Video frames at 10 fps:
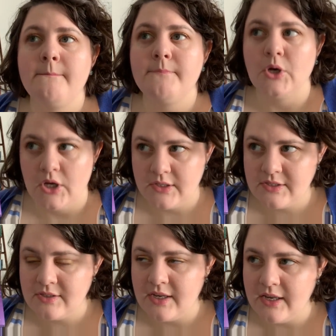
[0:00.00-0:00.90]

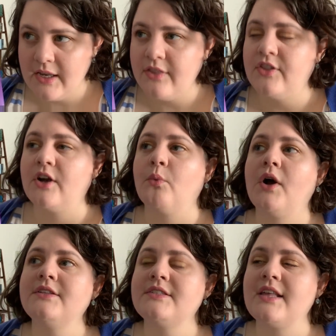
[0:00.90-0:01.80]
books. There are
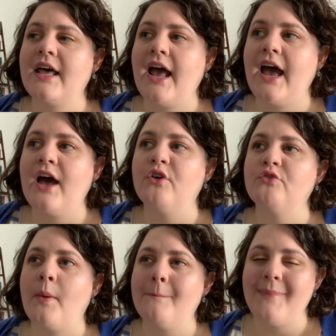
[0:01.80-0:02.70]
ones that have
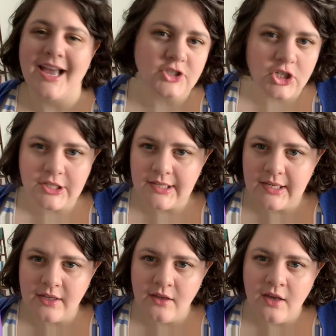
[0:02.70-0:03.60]

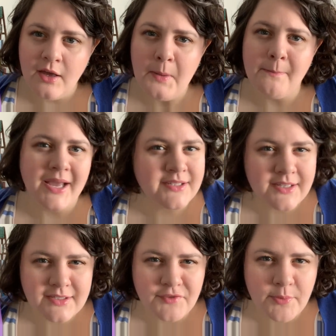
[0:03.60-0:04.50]
magically
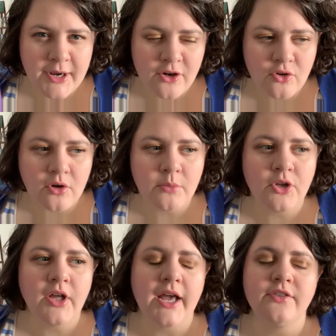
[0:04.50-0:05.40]
basis of the
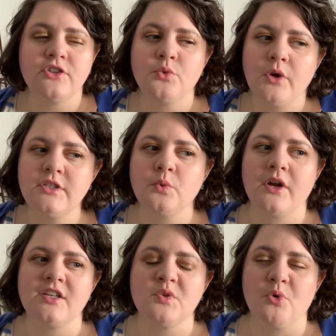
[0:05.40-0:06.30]
paranormal, and there's ones where
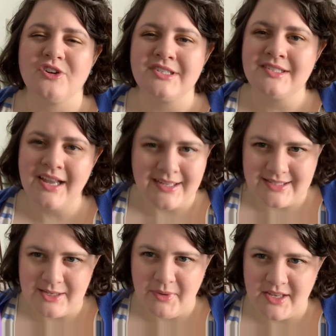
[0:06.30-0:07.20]
it's more
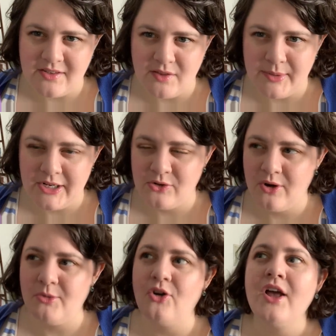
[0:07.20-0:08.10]
sciencey base of the
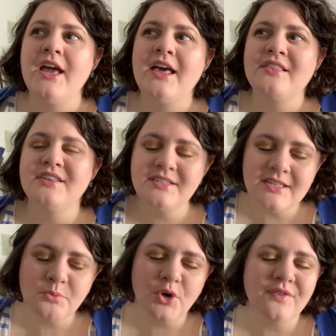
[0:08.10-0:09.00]
paranormal. This
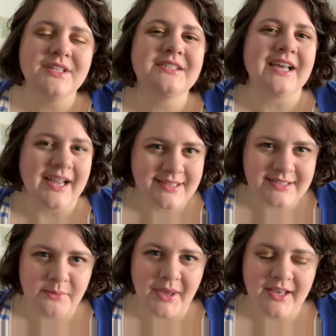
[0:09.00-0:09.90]
is more of a
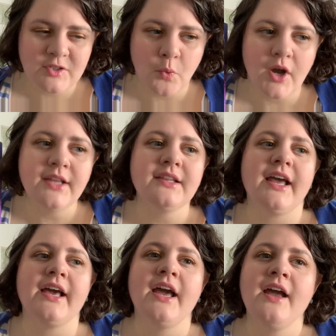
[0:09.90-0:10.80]
sciencey base one.
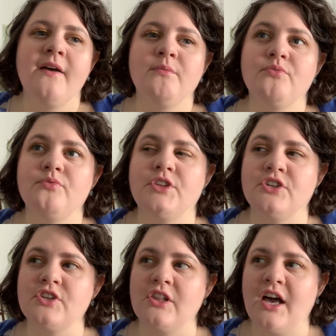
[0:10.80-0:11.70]
Like,
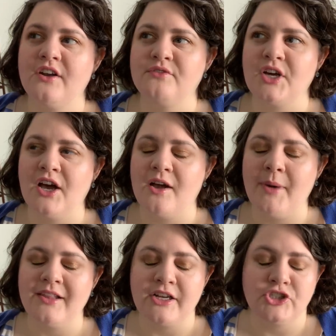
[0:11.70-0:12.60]
there's a lot of talk
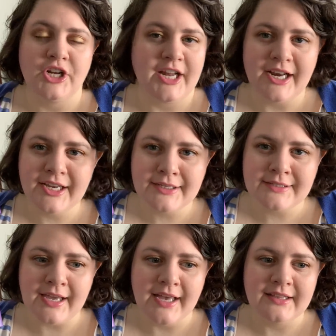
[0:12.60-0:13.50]
about like genetics,
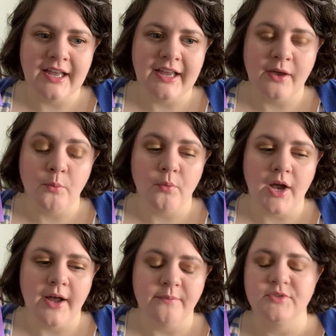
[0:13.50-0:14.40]
and like
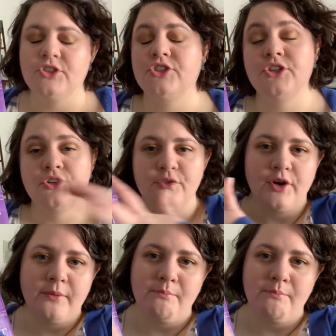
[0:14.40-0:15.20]
there's two different